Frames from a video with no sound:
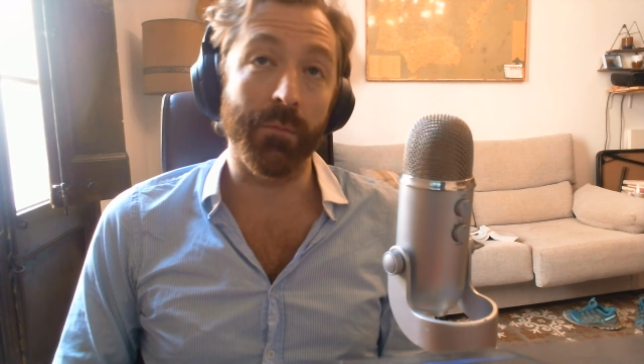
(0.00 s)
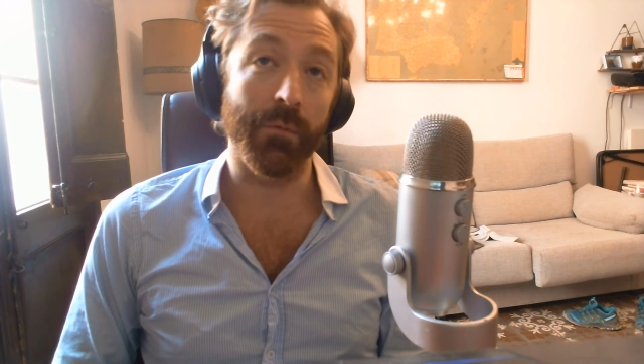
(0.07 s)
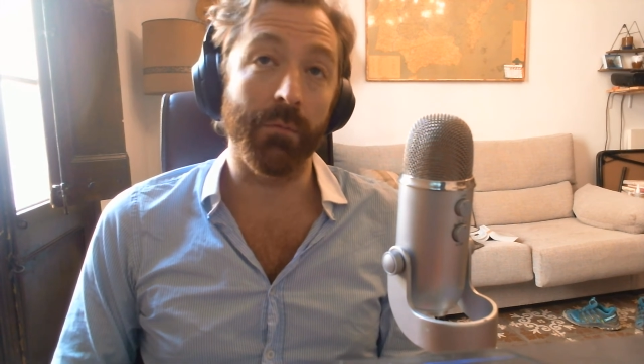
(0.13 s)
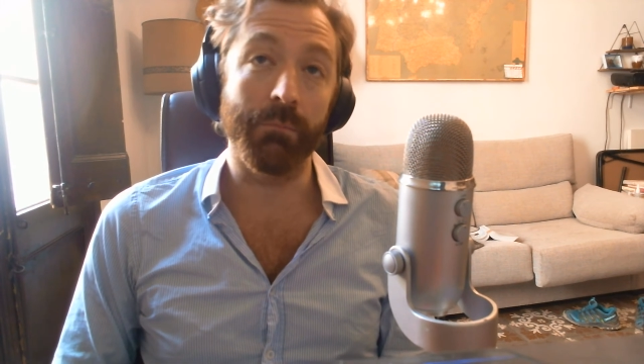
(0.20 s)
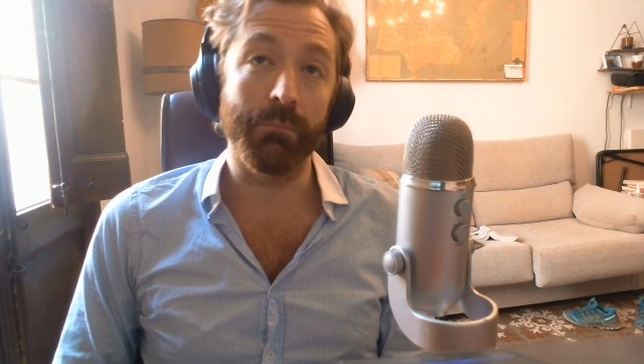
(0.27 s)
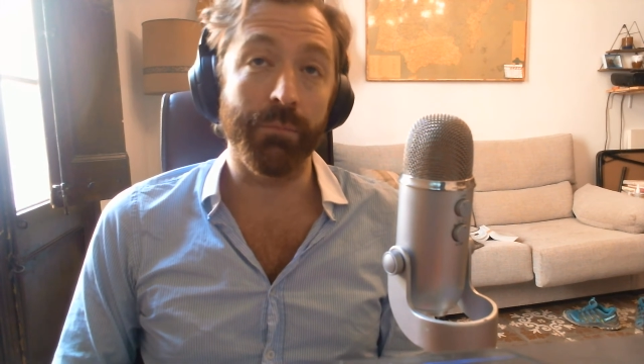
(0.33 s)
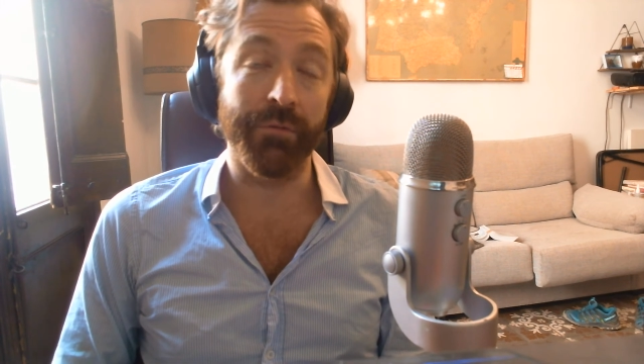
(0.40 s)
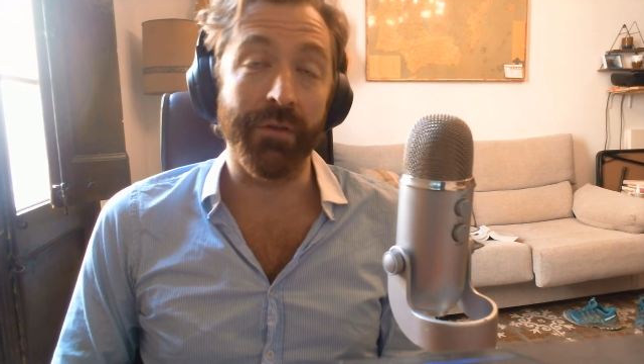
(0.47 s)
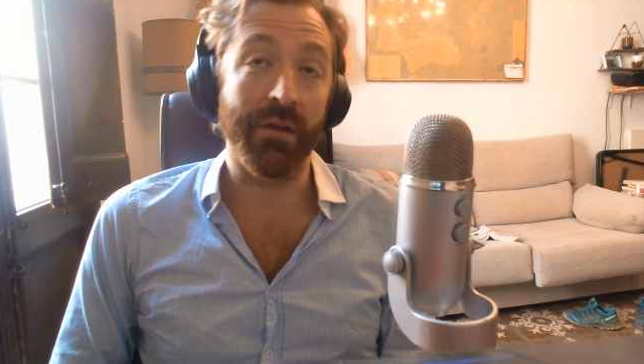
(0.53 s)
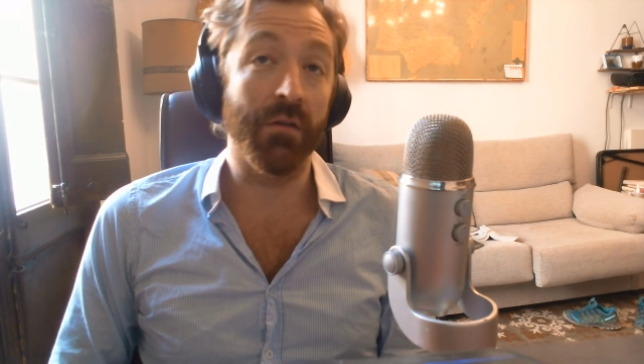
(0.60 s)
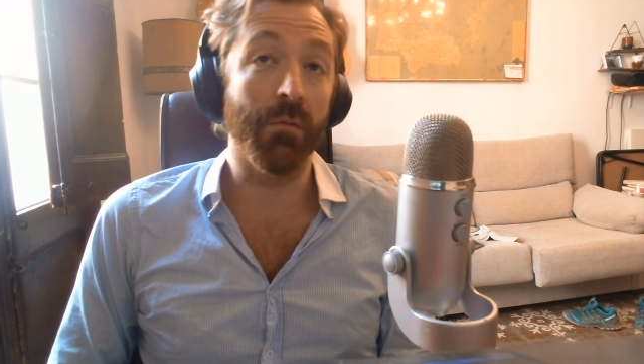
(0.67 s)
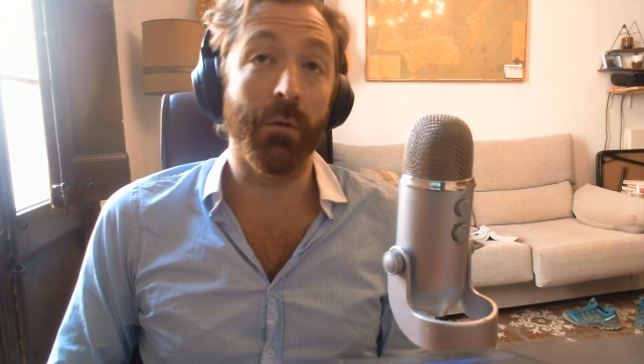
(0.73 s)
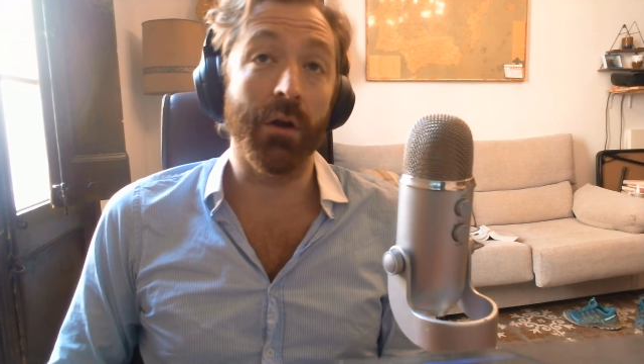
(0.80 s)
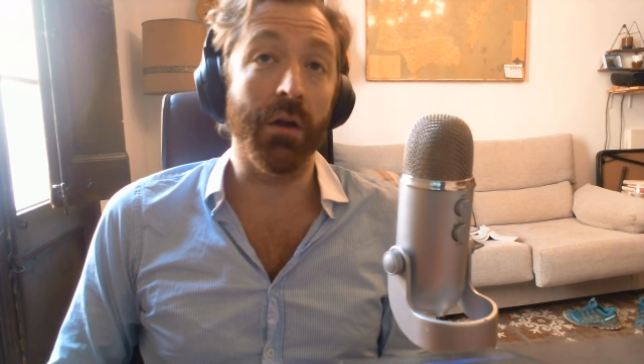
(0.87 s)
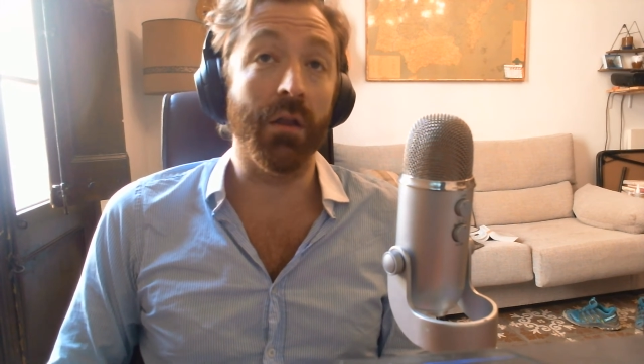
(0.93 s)
we'll send
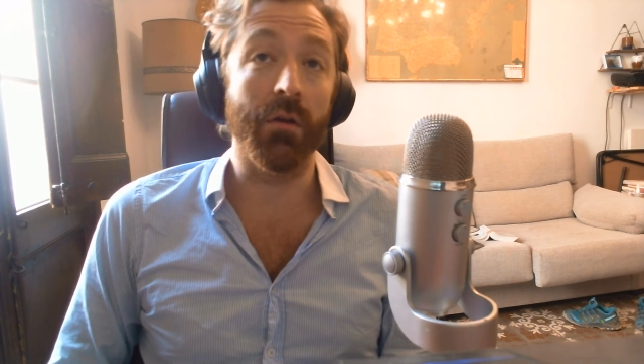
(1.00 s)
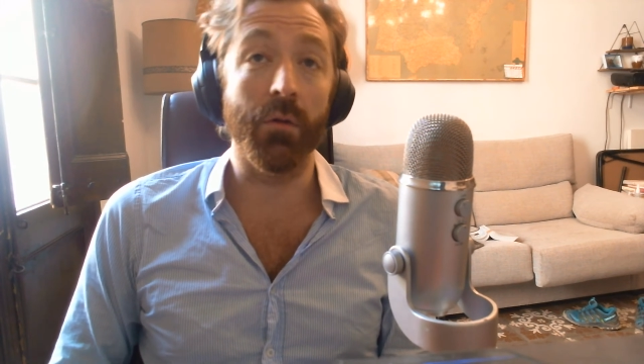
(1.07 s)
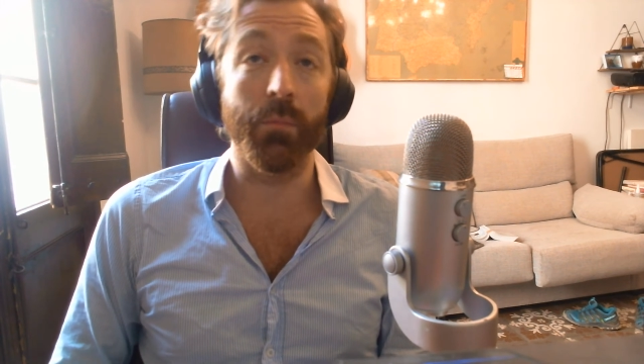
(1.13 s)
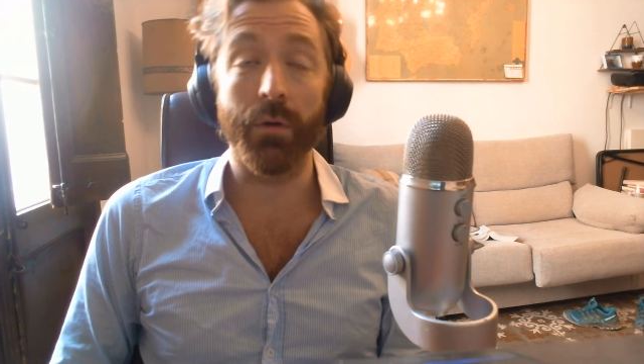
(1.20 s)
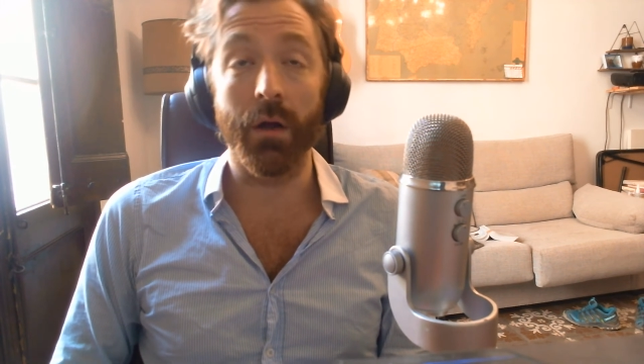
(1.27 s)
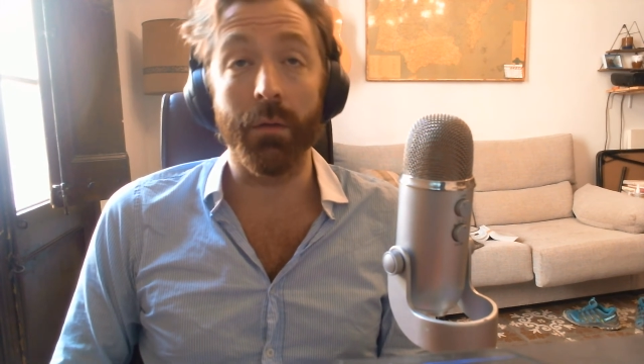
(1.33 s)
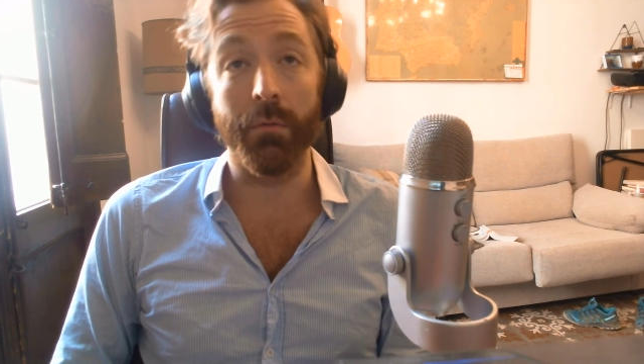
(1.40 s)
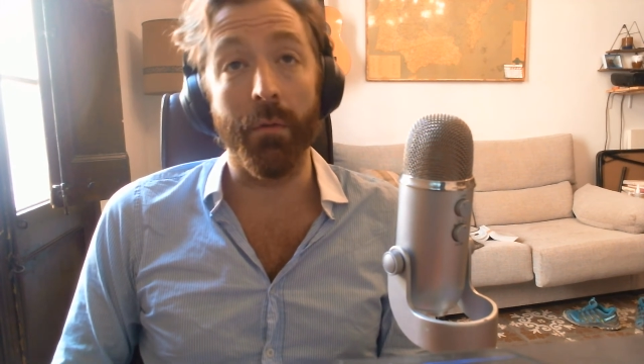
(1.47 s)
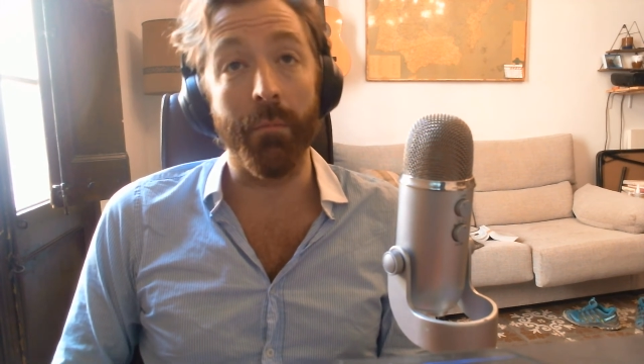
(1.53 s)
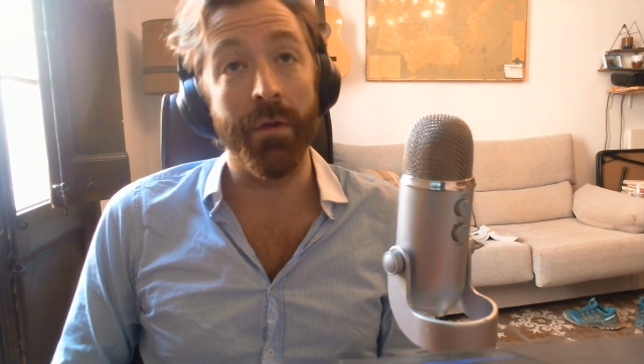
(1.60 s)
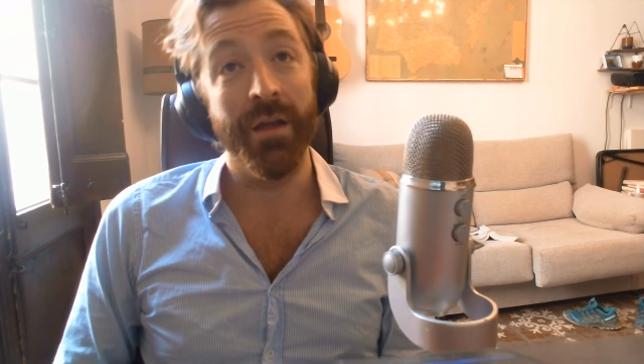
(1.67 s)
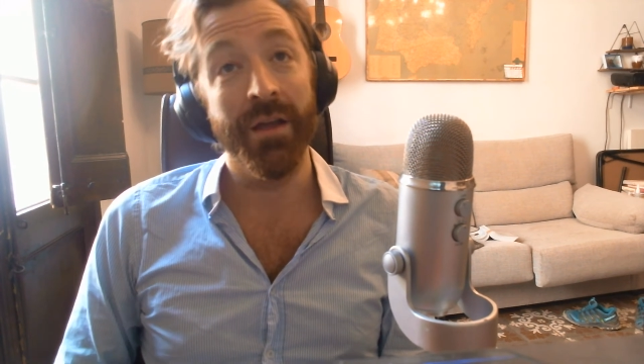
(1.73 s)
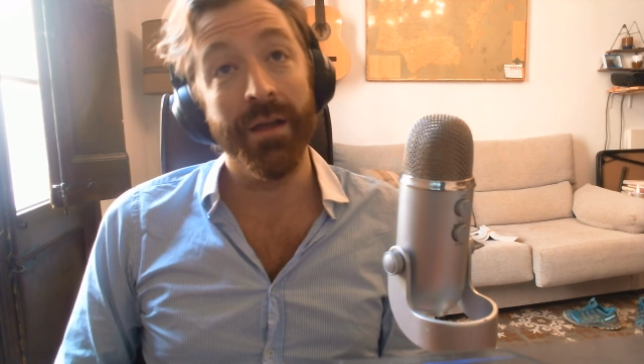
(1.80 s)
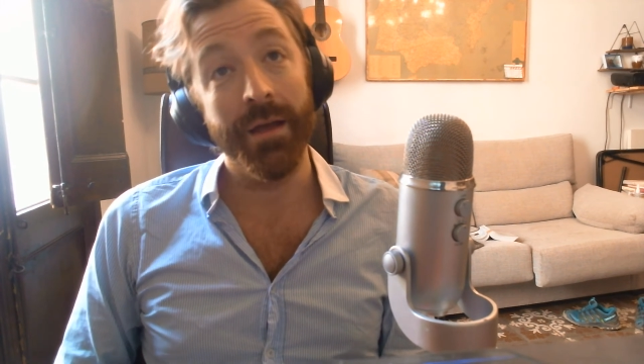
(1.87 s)
you money, no problem.